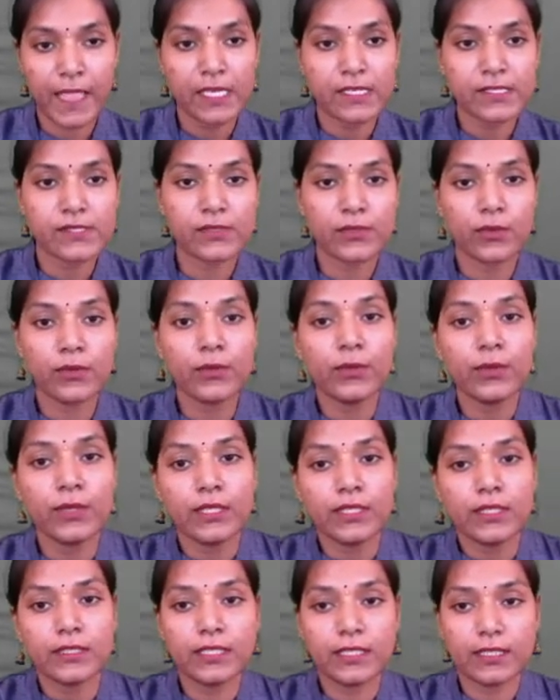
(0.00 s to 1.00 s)
So
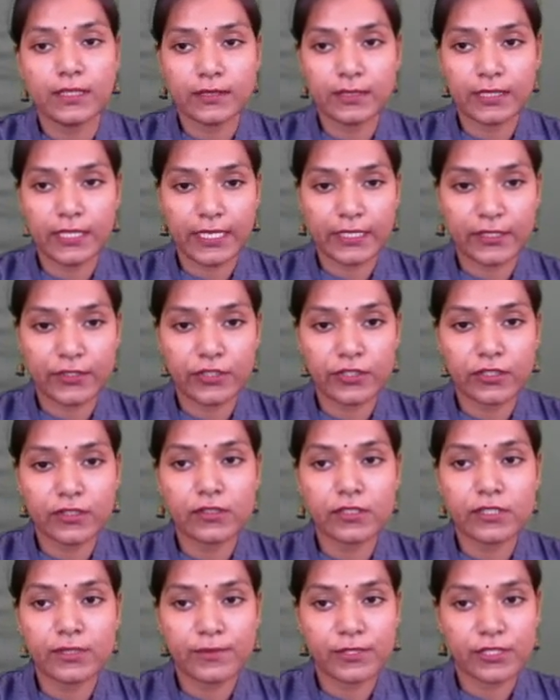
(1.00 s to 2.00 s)
the
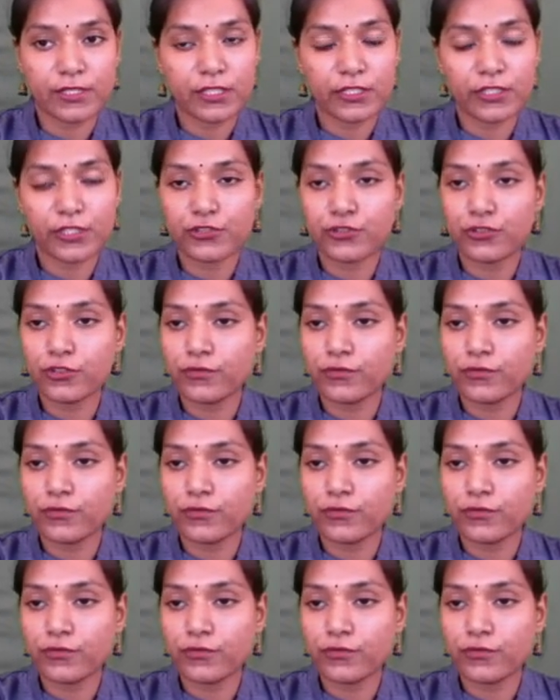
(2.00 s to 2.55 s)
electrical representation of